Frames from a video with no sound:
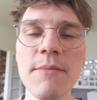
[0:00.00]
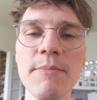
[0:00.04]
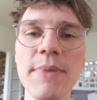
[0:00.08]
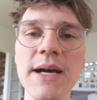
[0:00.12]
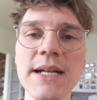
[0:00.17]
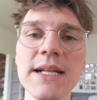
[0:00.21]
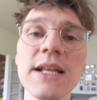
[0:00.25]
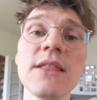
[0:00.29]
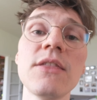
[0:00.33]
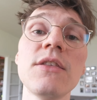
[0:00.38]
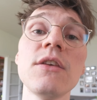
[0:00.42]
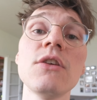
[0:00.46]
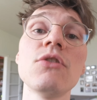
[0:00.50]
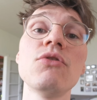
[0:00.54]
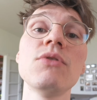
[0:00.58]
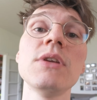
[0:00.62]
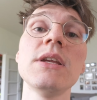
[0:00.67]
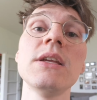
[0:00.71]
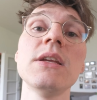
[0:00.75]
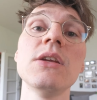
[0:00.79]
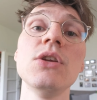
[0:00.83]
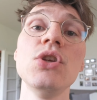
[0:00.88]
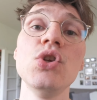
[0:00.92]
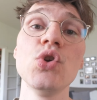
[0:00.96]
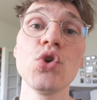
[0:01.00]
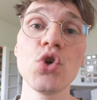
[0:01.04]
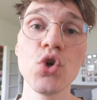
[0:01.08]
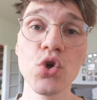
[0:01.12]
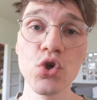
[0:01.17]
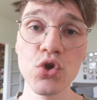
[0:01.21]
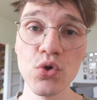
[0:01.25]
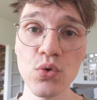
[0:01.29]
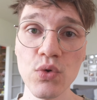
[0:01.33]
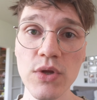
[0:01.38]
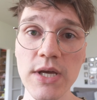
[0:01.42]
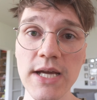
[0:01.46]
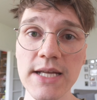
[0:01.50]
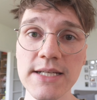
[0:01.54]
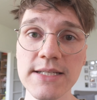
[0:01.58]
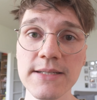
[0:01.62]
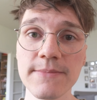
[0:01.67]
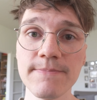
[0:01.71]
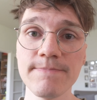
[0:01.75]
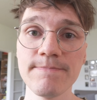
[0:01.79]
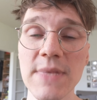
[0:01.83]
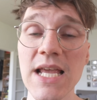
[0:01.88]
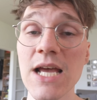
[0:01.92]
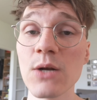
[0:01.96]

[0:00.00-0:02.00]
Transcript: but in theory you could do that.